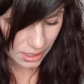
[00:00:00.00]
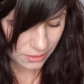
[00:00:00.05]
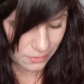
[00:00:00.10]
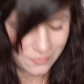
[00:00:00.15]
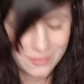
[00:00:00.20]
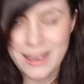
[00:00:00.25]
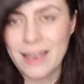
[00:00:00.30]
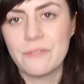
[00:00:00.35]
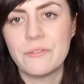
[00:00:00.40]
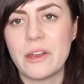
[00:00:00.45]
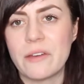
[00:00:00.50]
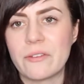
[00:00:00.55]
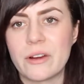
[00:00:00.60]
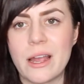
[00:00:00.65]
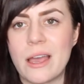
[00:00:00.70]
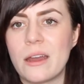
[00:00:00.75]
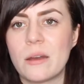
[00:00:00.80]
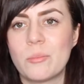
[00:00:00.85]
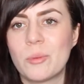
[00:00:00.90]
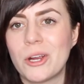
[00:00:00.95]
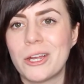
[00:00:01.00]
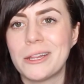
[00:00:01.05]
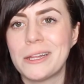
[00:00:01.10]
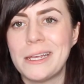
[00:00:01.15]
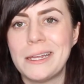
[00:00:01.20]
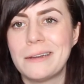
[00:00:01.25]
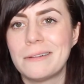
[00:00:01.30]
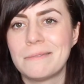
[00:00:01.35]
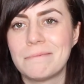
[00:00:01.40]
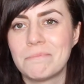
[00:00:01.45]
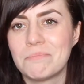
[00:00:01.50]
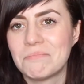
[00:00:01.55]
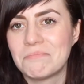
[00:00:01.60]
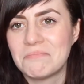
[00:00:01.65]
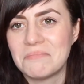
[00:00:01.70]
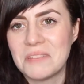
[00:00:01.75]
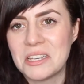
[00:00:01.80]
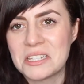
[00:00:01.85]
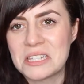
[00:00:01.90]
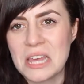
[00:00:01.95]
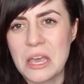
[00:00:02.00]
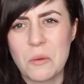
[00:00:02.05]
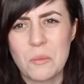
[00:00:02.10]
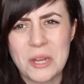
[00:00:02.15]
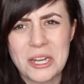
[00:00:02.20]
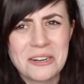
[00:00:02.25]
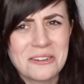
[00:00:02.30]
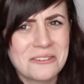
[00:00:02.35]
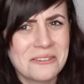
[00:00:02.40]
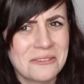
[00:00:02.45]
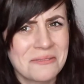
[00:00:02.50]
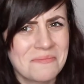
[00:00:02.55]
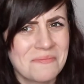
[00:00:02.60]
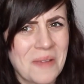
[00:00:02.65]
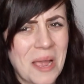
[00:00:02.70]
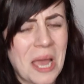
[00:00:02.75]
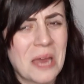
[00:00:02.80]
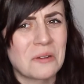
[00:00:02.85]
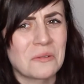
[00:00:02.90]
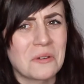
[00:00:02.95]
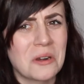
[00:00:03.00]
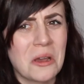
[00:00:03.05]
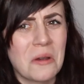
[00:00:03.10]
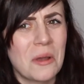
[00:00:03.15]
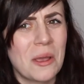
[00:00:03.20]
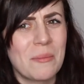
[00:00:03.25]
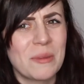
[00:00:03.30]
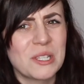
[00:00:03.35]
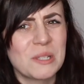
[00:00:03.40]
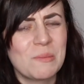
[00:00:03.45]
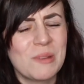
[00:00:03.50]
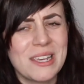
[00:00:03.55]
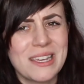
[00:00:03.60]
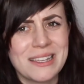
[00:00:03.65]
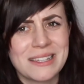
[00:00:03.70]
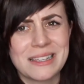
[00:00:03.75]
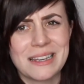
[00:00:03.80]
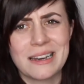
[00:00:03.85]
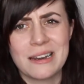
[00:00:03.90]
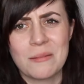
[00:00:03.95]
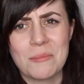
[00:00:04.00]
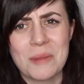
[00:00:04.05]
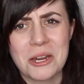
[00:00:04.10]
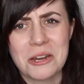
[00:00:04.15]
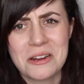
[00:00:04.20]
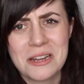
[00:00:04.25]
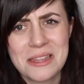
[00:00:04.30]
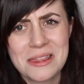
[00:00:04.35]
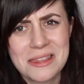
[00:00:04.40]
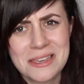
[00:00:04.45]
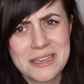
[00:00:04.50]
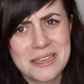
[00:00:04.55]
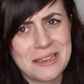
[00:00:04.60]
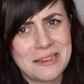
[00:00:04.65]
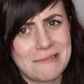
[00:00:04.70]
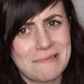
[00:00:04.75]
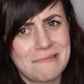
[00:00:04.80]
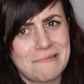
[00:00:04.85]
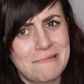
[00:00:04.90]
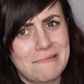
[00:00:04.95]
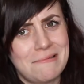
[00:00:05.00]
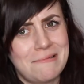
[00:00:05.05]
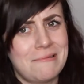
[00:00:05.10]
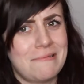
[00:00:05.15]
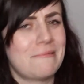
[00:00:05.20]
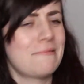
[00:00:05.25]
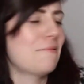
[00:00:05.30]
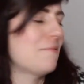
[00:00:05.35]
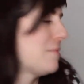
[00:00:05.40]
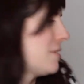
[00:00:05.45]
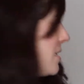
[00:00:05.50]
I've never had a praline. Is that weird? I don't know. It must be, is it an American thing? I don't know.